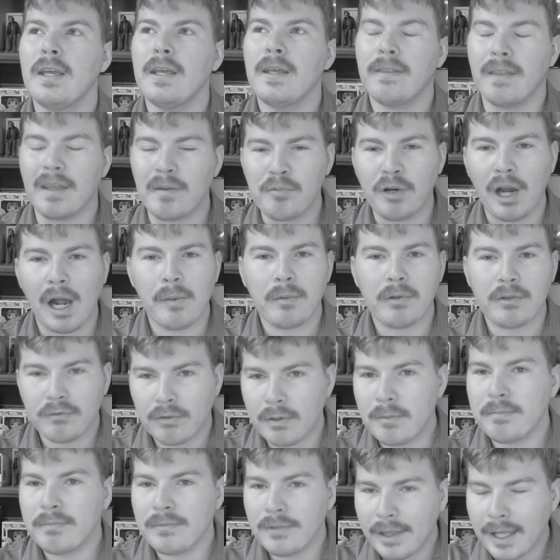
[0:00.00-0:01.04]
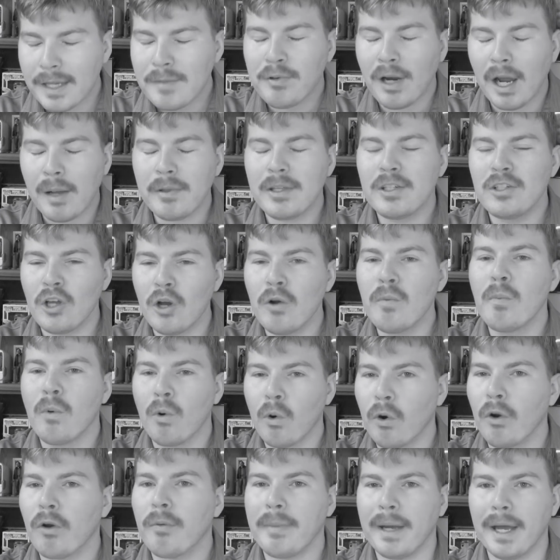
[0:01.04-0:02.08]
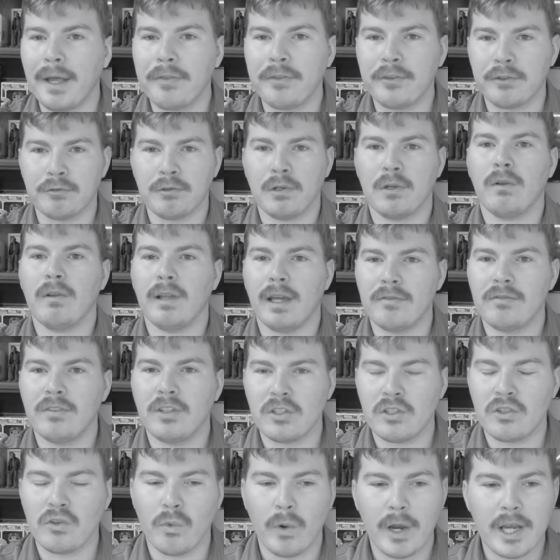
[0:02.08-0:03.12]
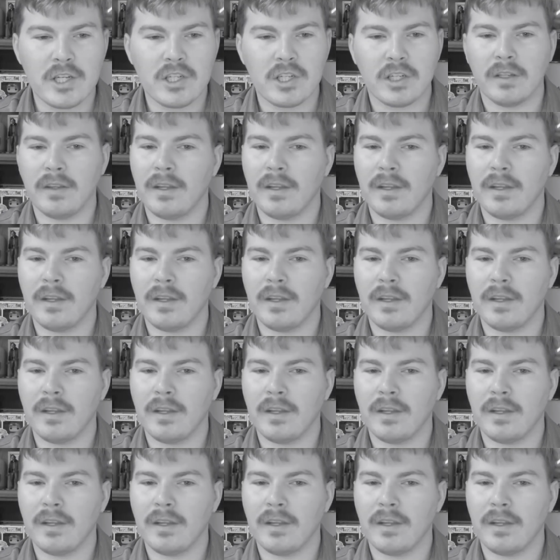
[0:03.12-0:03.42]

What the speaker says: they probably know more about the real life situation.